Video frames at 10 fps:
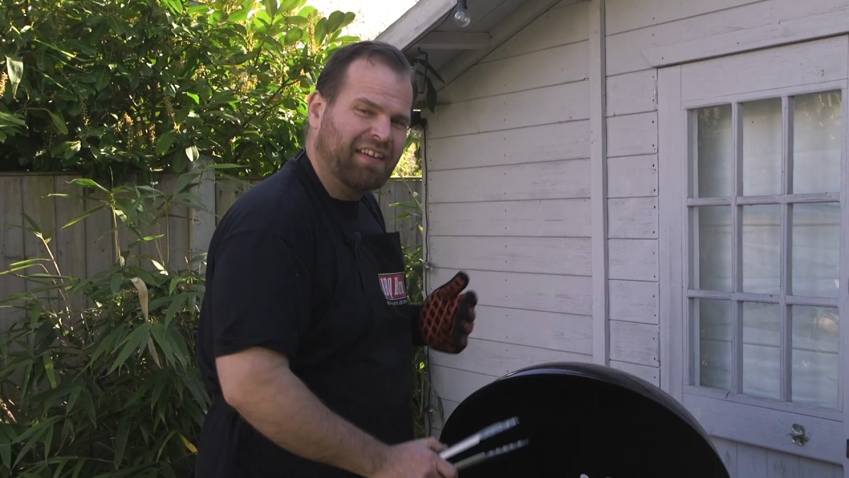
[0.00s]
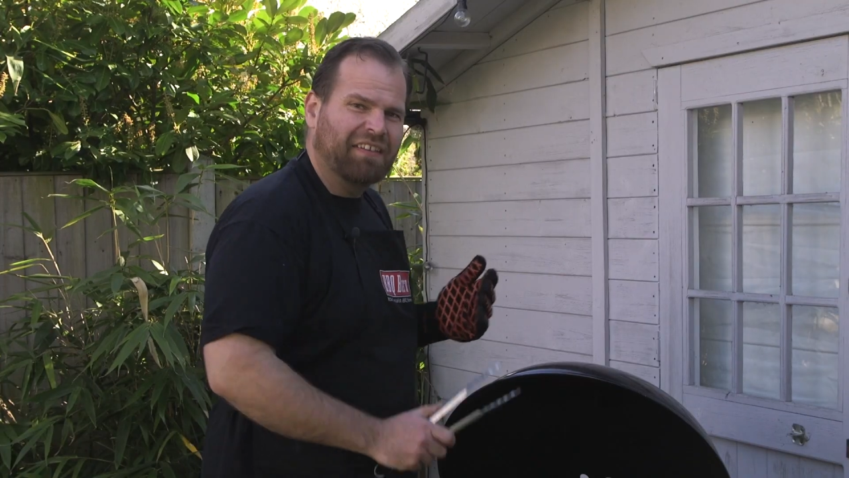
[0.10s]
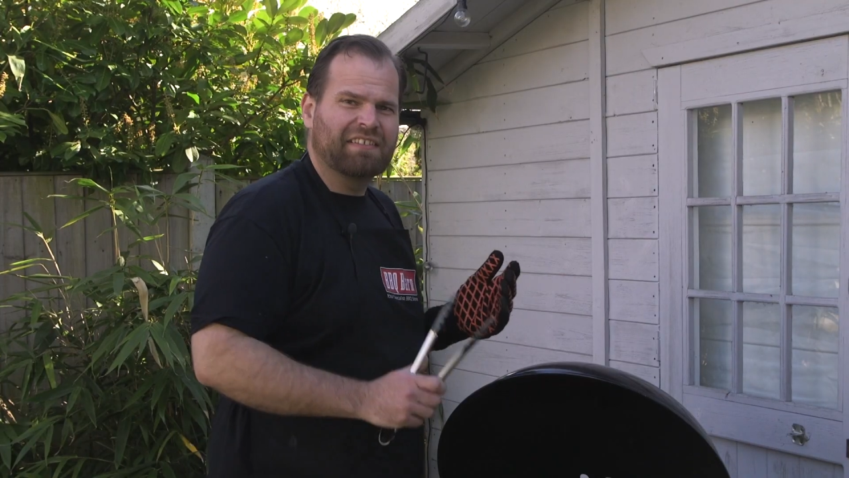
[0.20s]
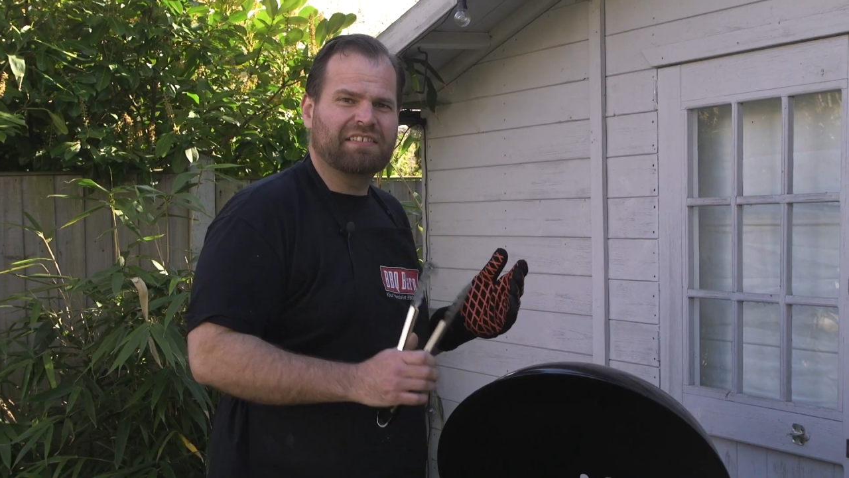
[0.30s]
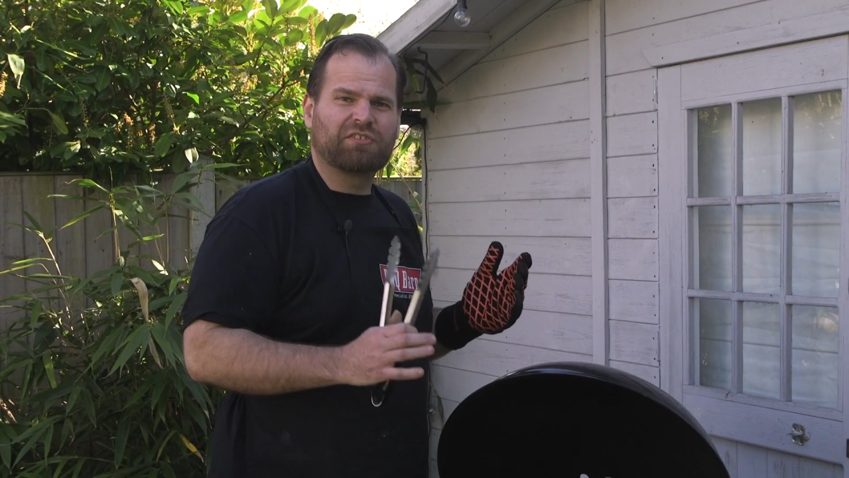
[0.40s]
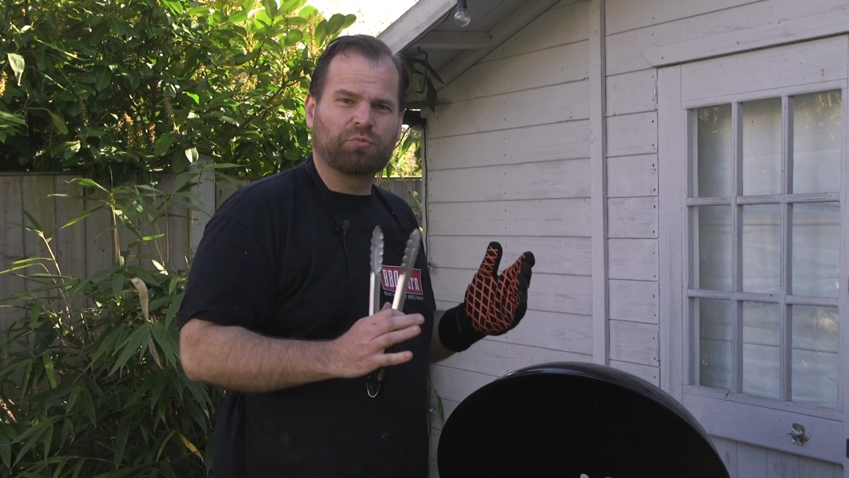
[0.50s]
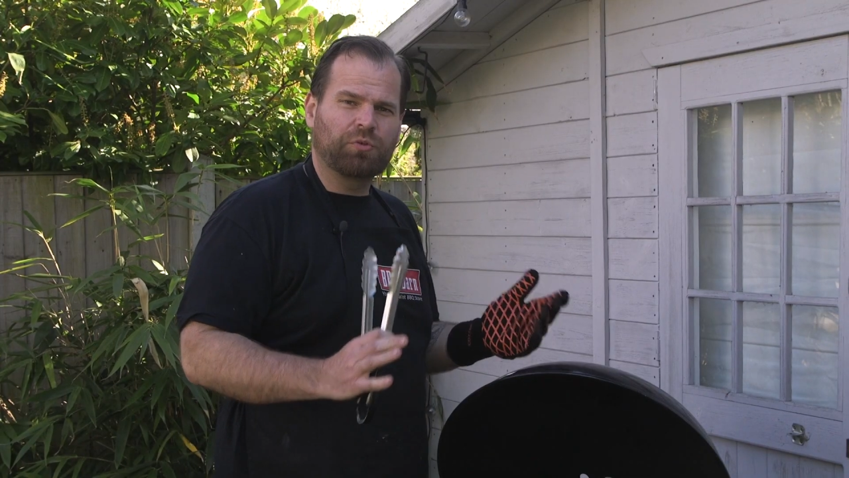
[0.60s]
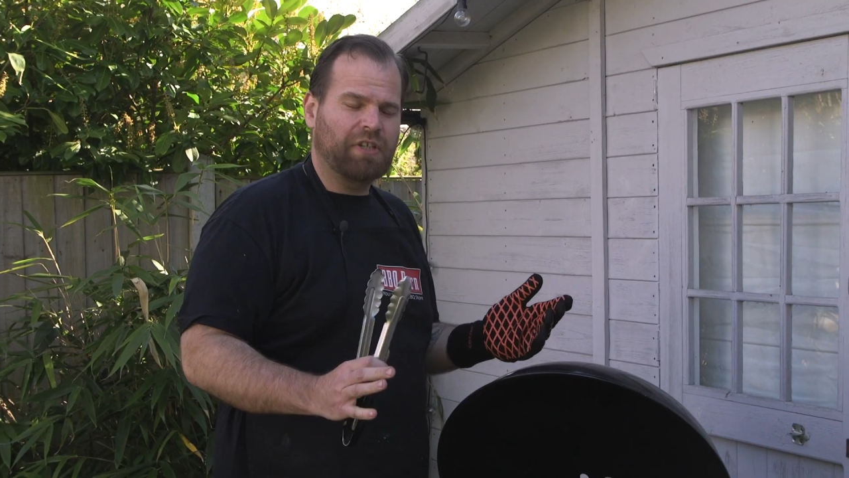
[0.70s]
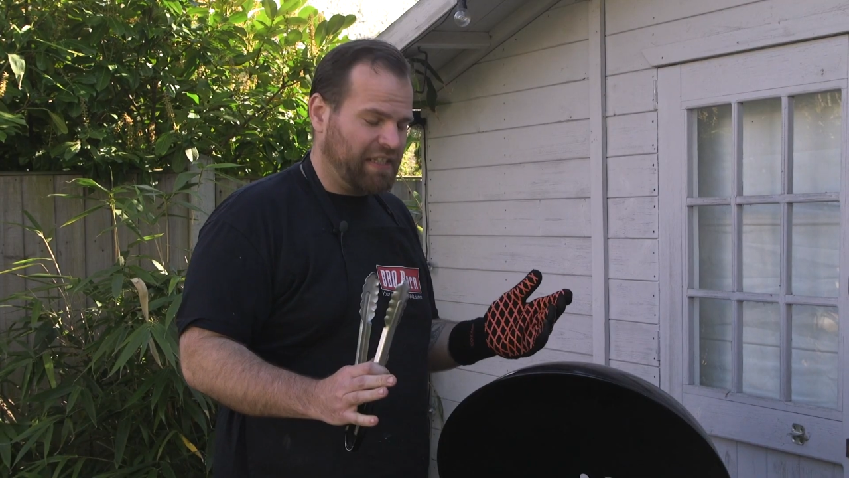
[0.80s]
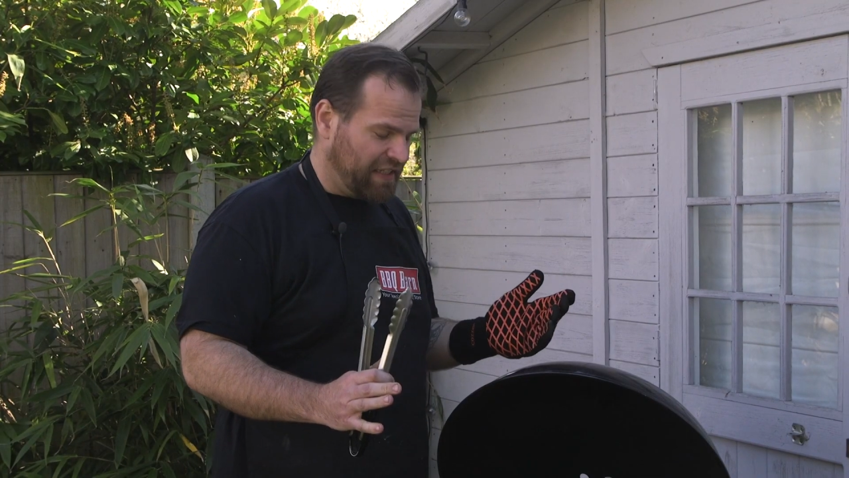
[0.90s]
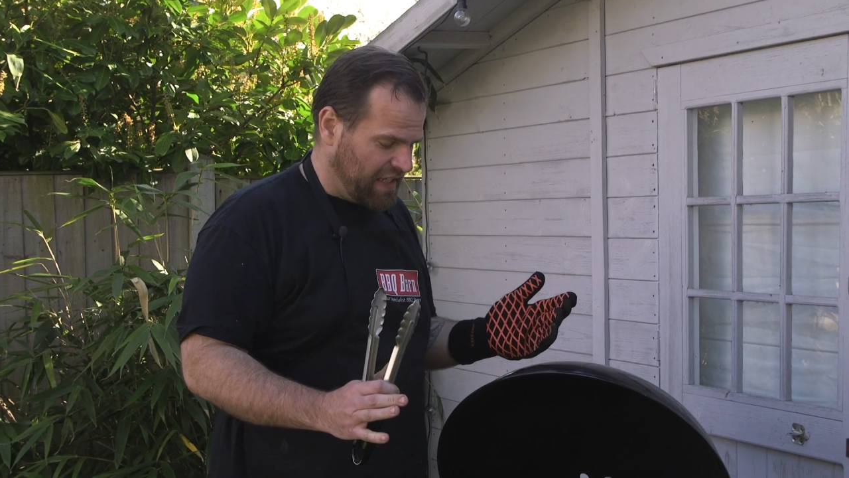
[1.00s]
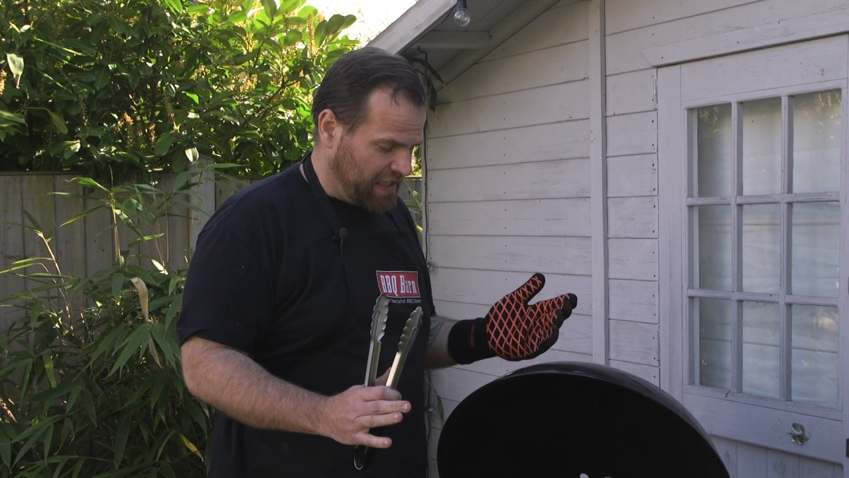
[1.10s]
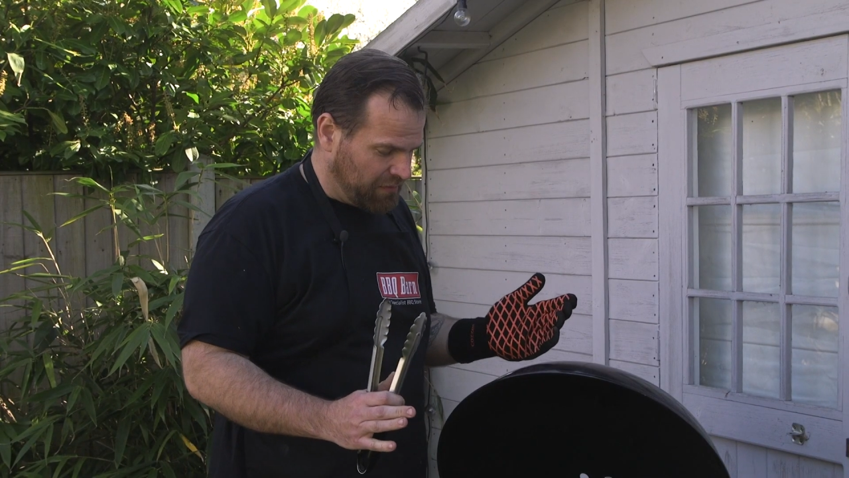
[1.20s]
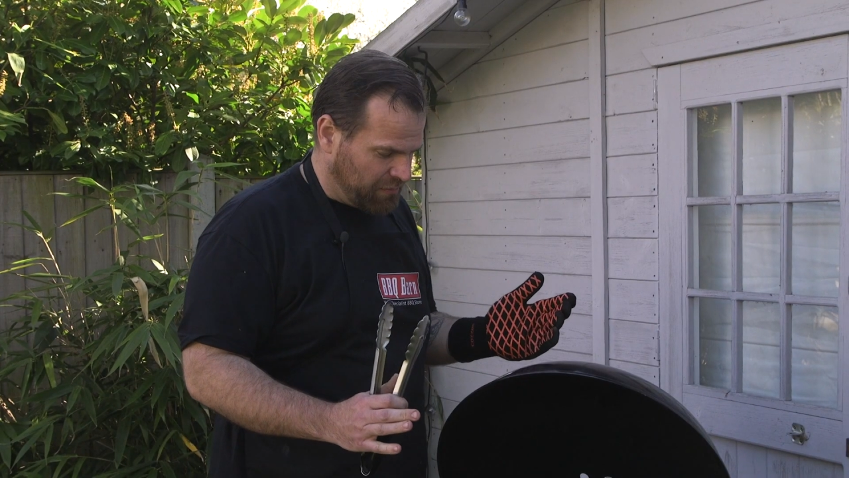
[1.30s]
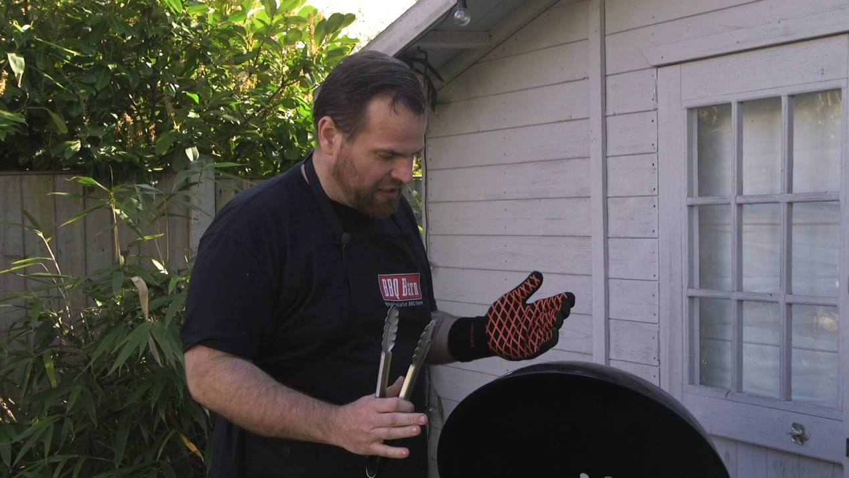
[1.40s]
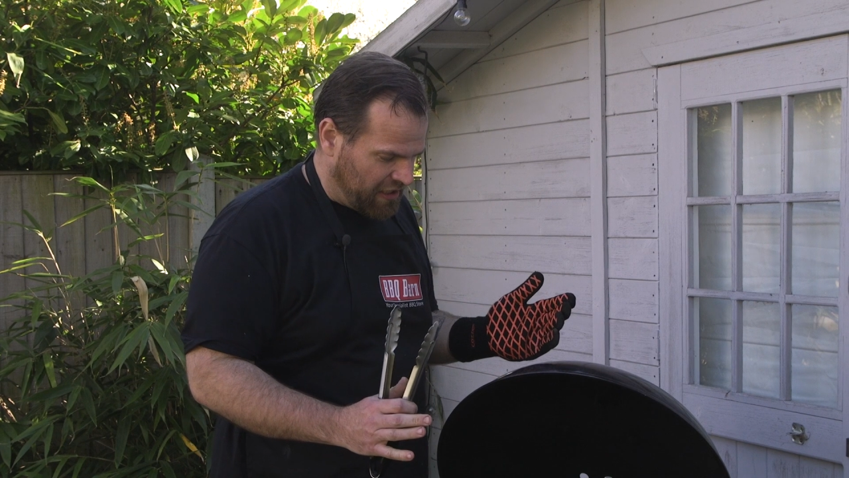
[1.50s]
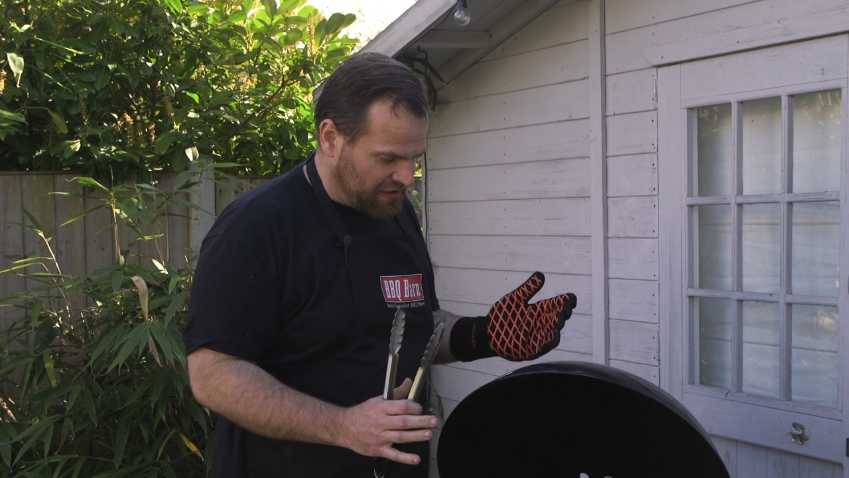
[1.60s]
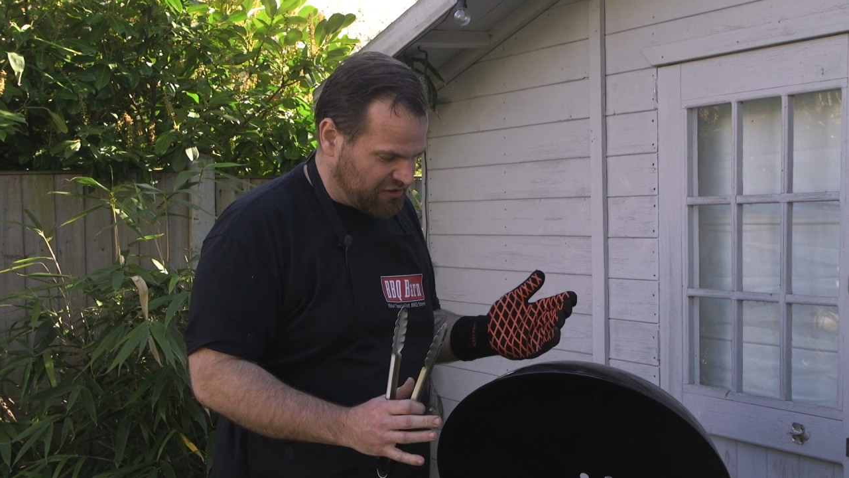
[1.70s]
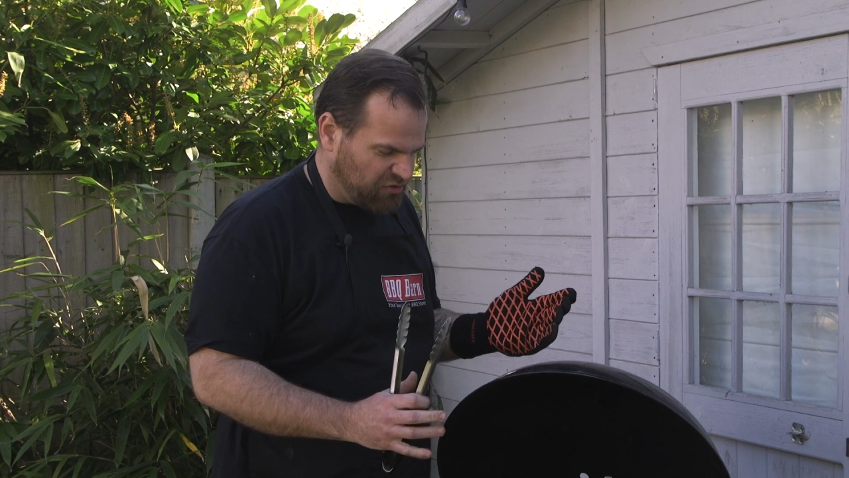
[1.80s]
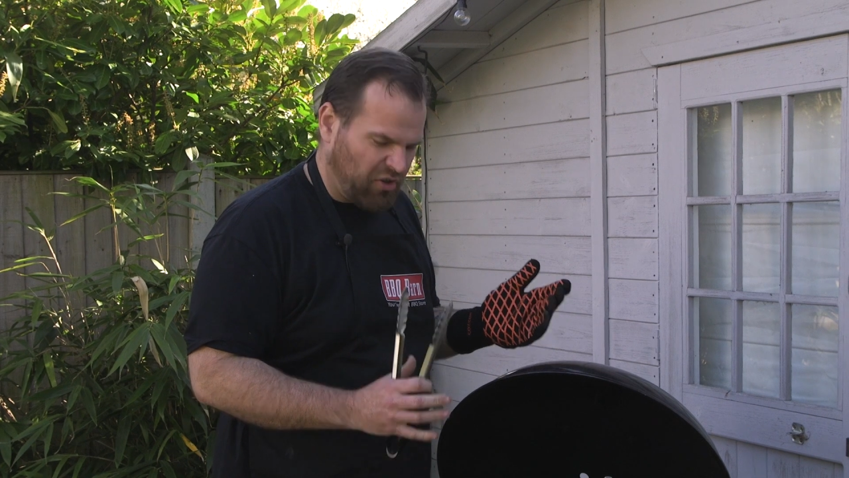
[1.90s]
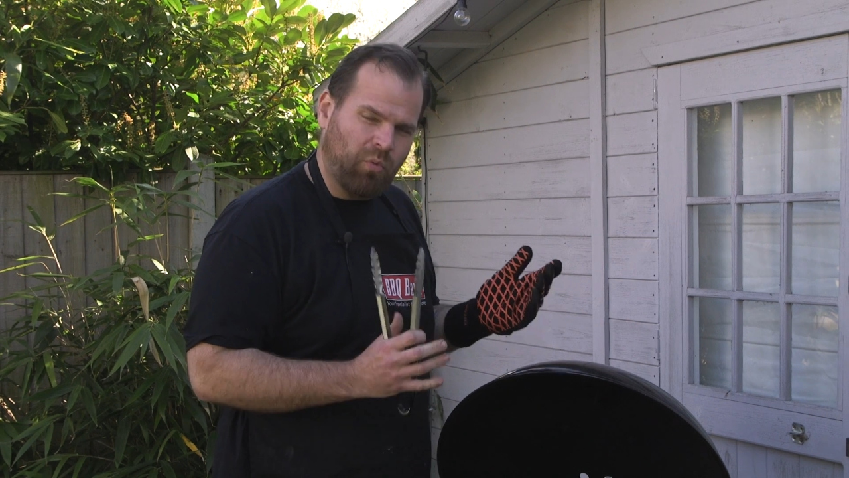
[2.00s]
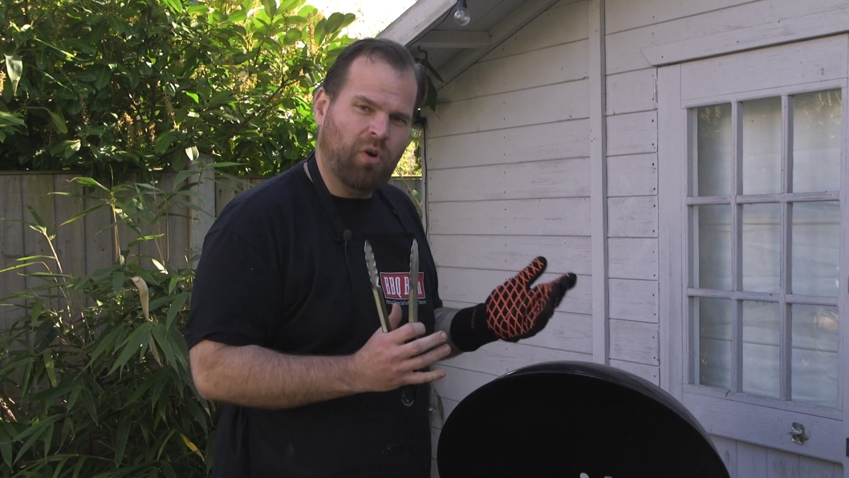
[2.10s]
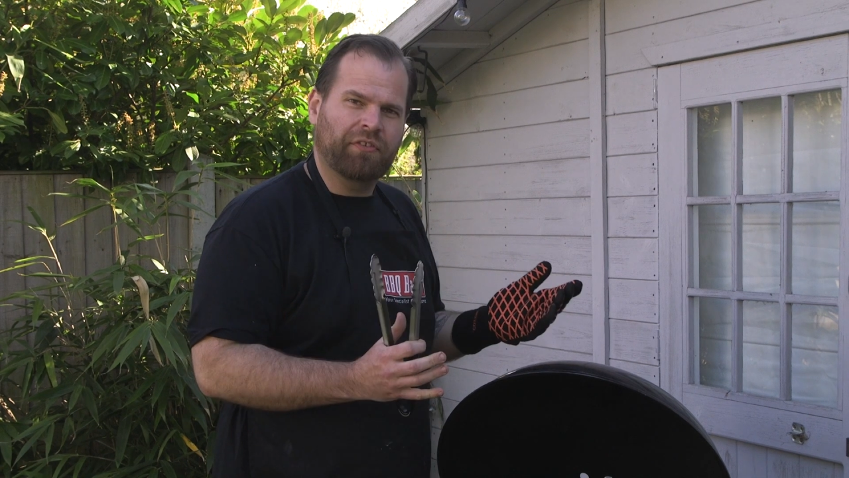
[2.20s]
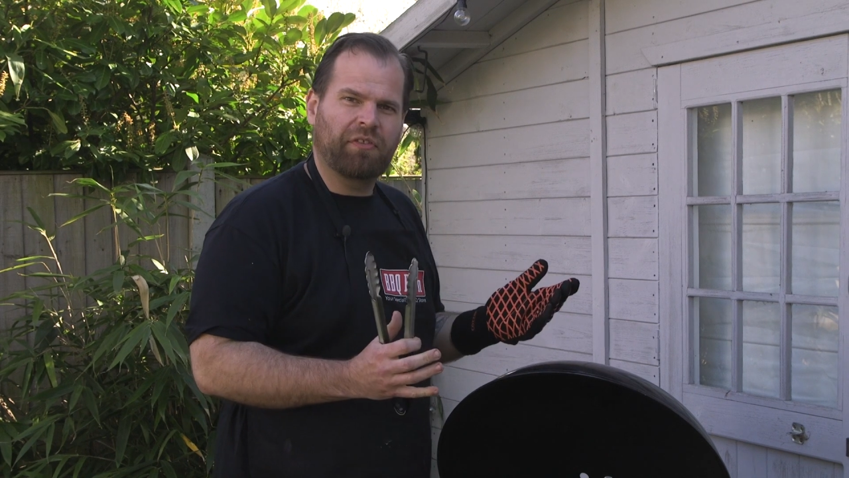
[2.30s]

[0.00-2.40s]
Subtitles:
This is really key because you don't want